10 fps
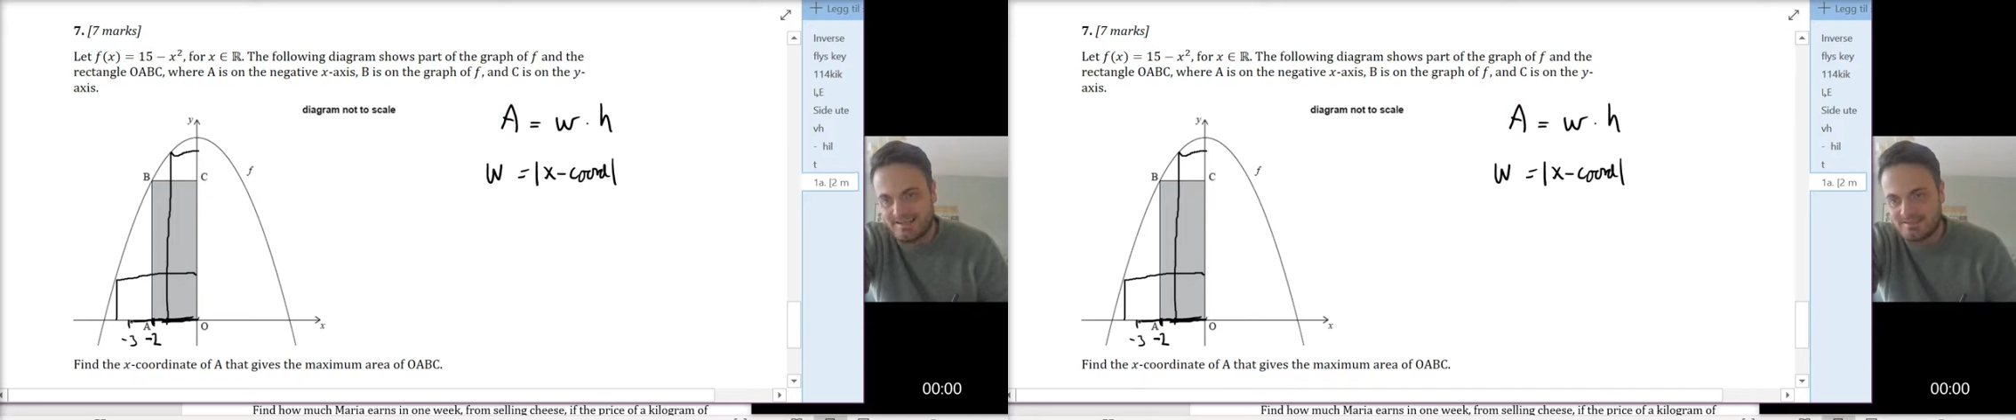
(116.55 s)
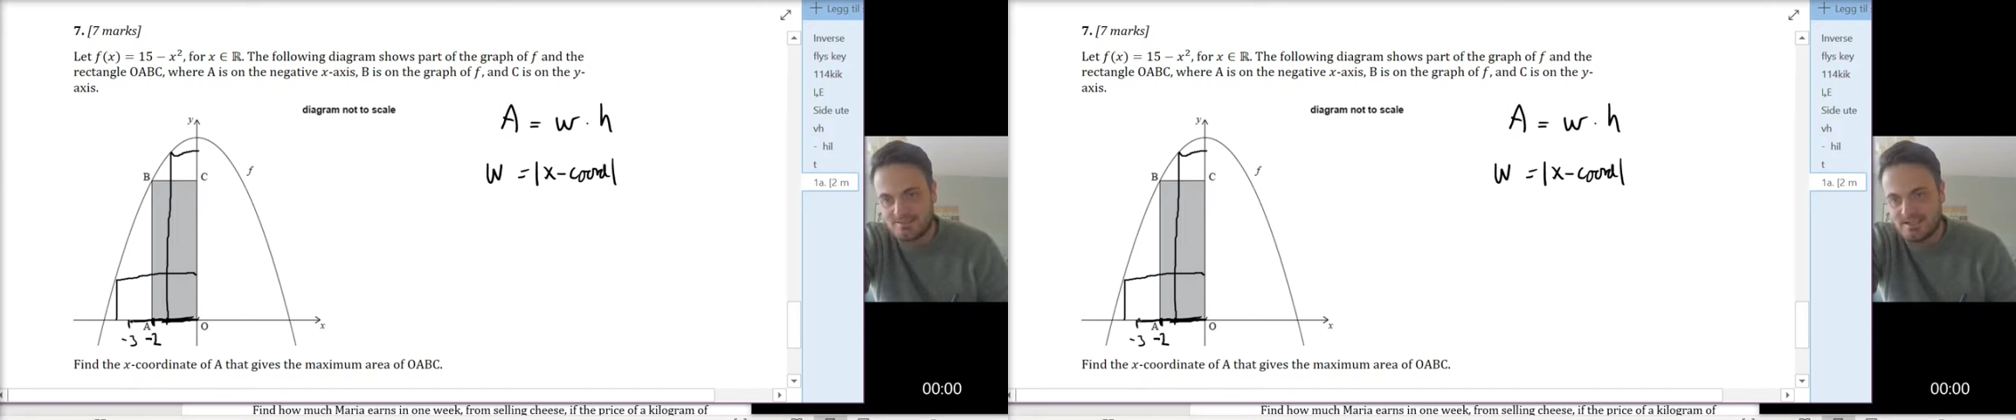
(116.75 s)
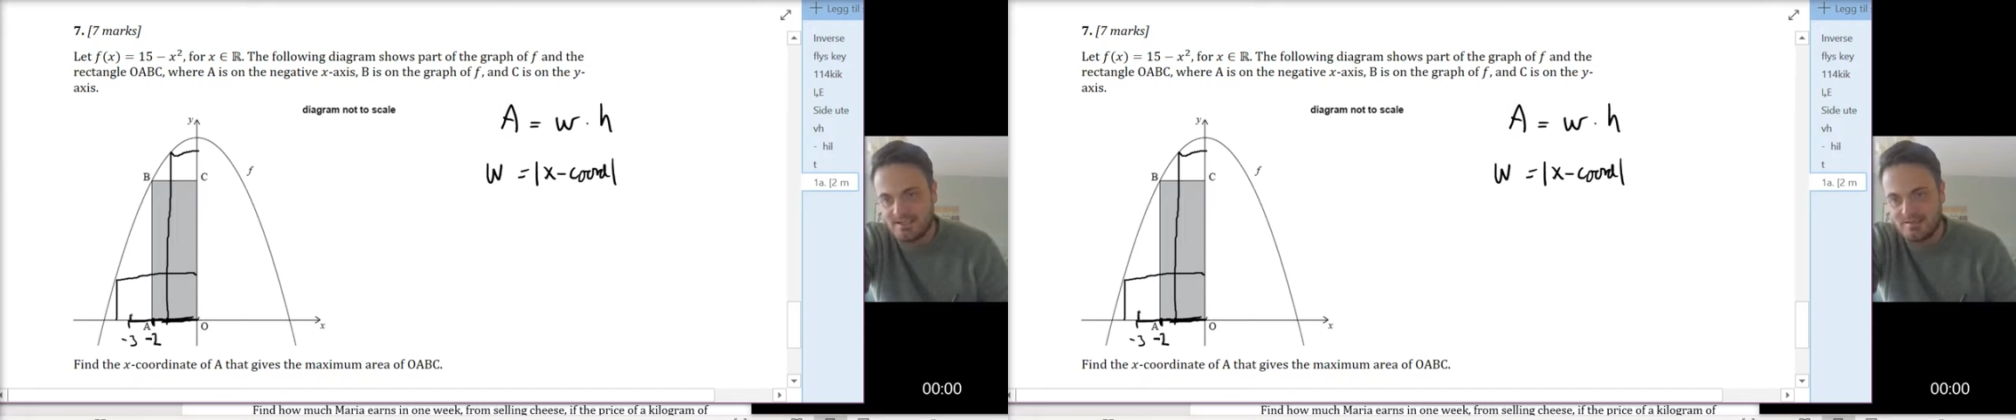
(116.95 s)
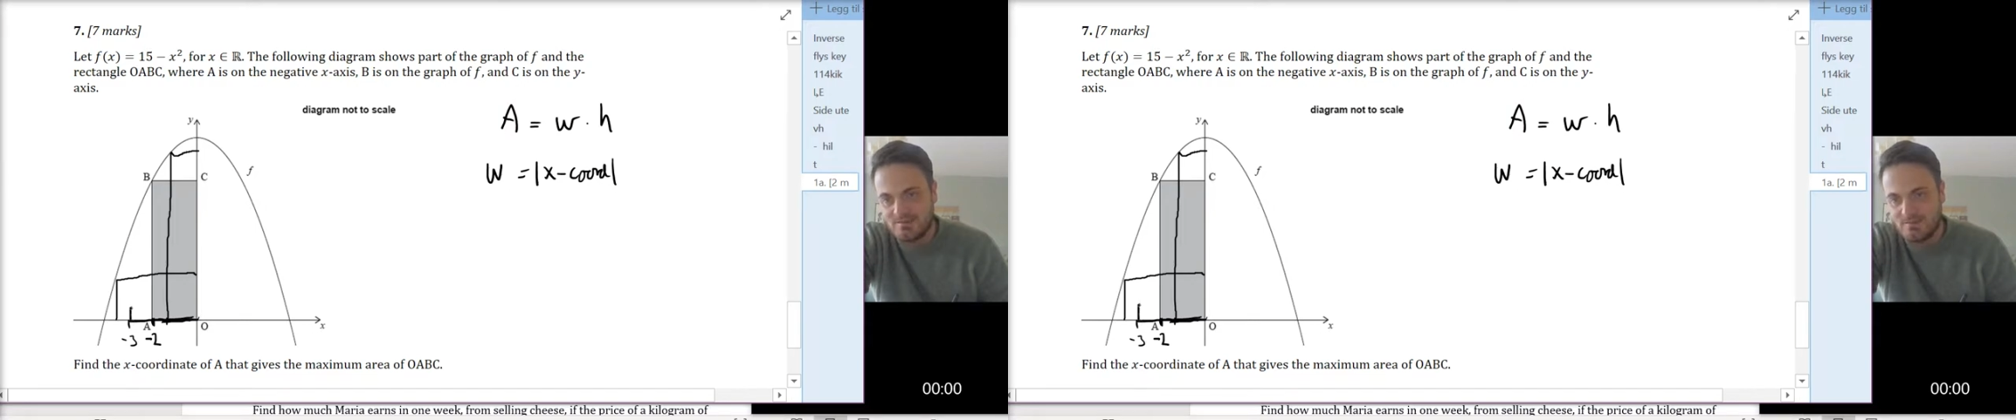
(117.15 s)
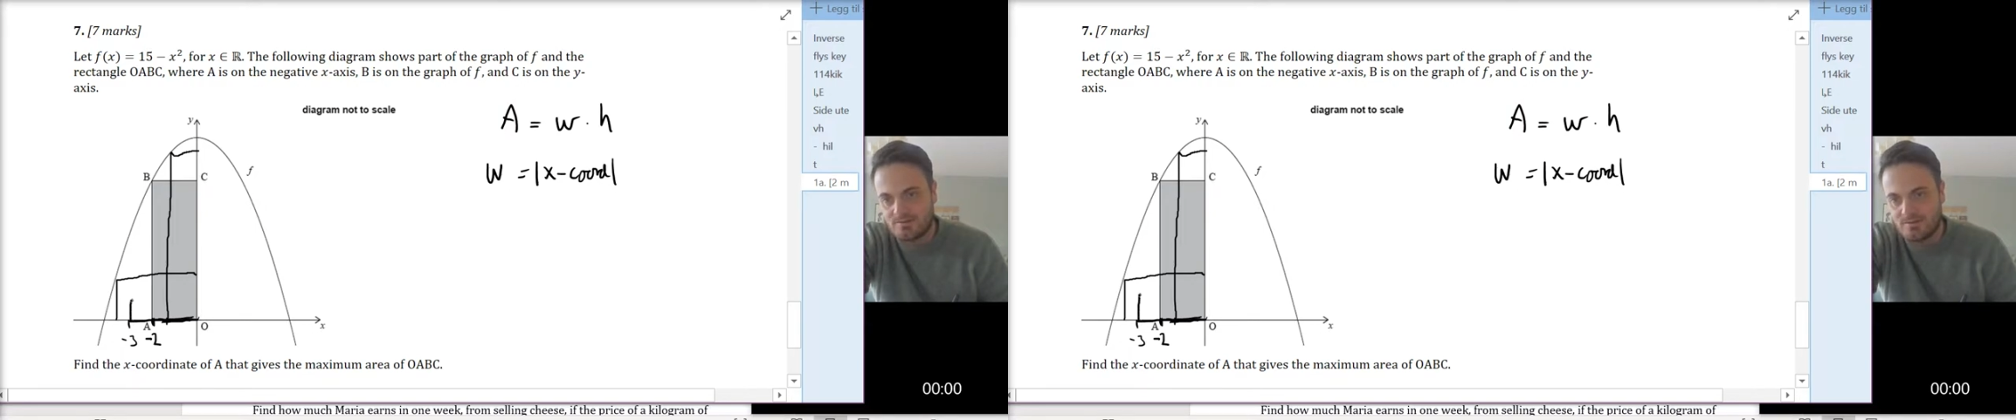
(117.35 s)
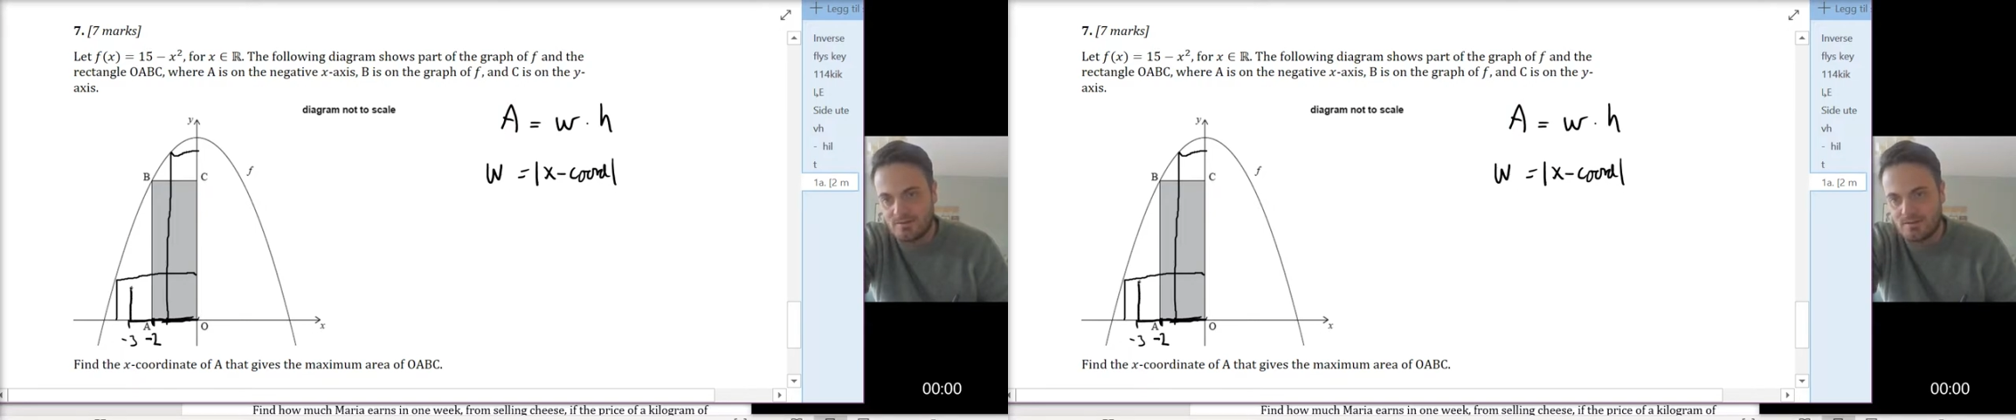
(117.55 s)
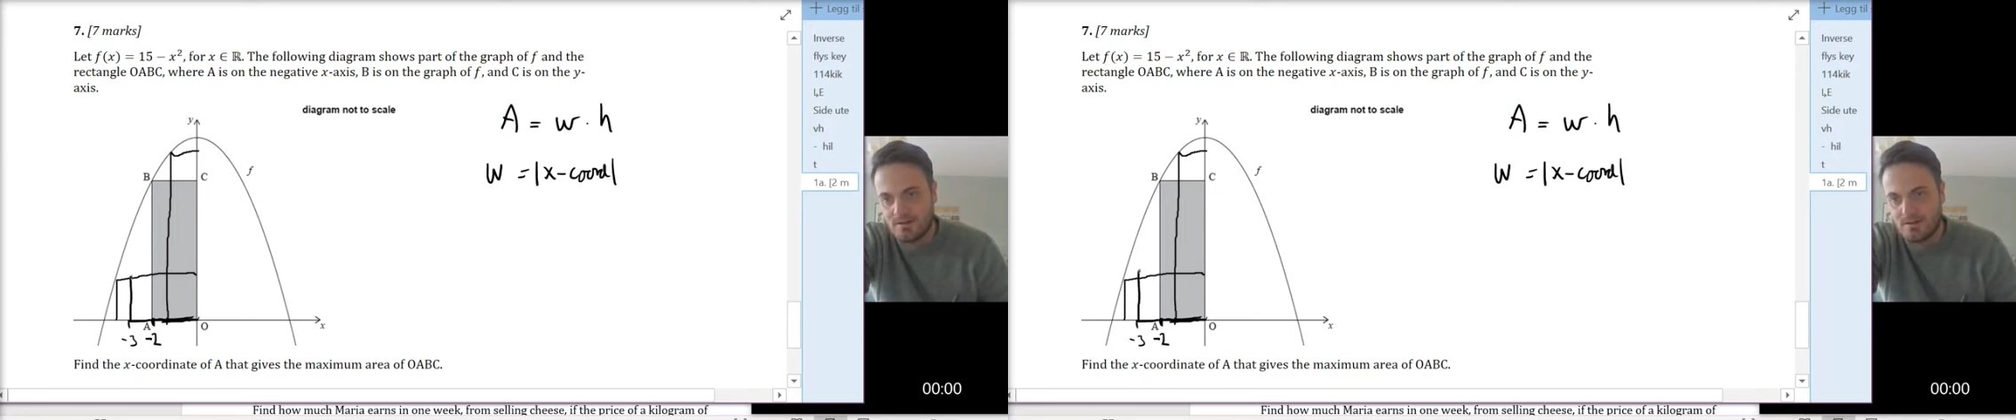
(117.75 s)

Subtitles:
can't say that, sorry,